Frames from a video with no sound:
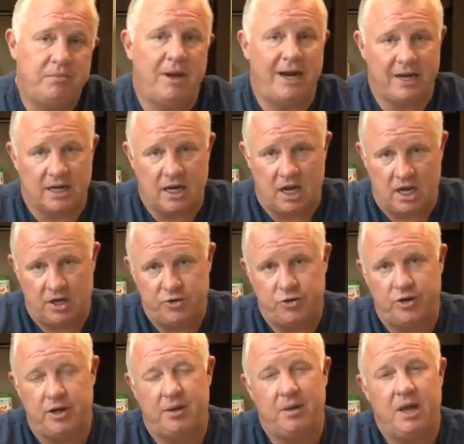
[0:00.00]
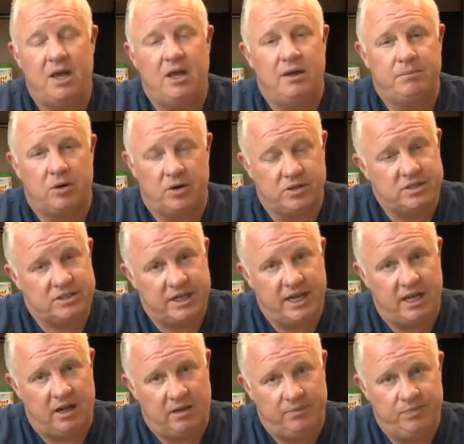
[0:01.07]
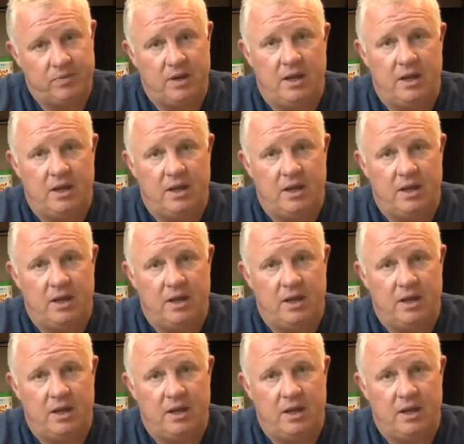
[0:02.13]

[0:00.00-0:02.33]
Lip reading: mitochondria per cell.